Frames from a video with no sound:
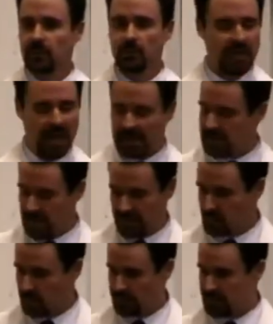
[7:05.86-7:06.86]
We
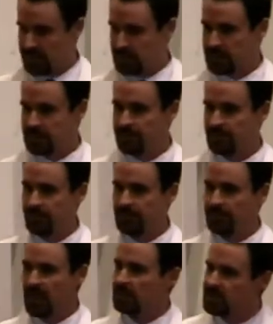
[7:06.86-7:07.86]
agonize over this,
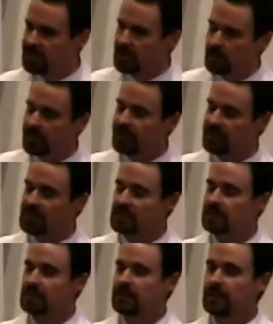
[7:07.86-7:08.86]
how to deal with
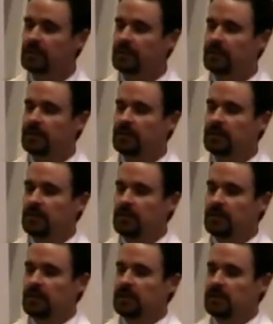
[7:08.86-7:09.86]
this.
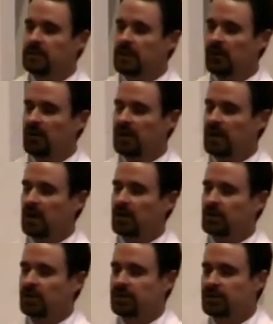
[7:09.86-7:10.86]
I read an
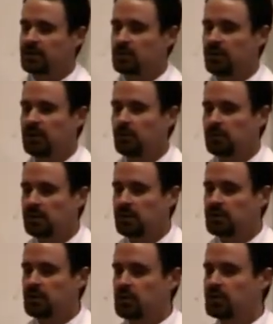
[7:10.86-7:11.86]
article this week where a
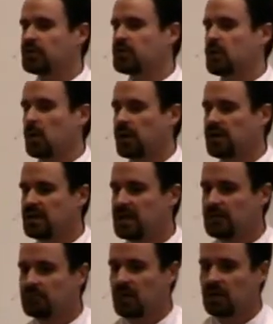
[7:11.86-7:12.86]
church historian
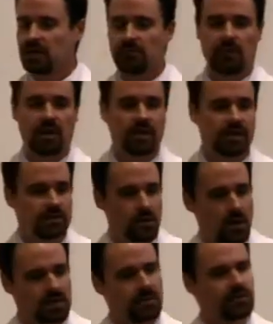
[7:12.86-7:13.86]
named Martin Marty
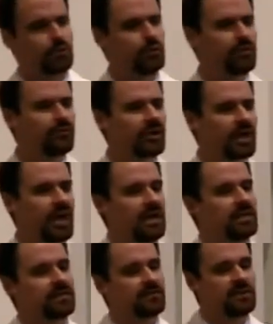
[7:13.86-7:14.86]
talked about two different
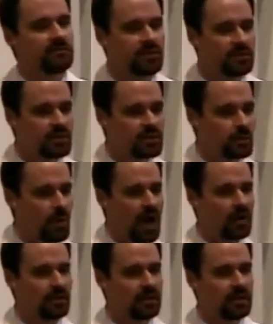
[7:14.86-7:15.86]
kinds of
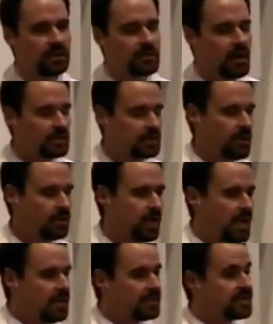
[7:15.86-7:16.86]
spirituality. He talked about
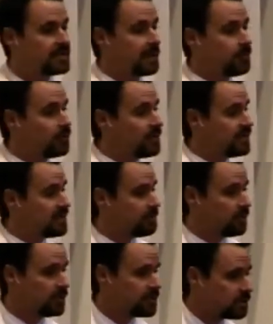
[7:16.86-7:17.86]
summary
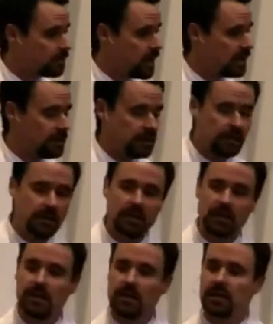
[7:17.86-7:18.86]
spirituality
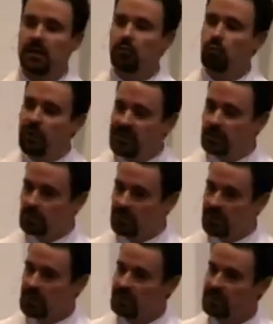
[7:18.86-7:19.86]
and
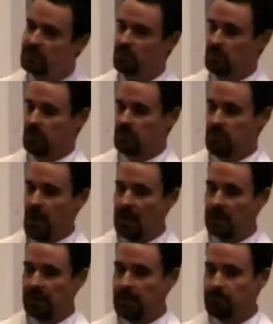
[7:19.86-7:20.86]
wintry
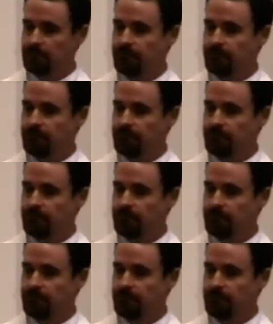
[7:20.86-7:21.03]
spirituality.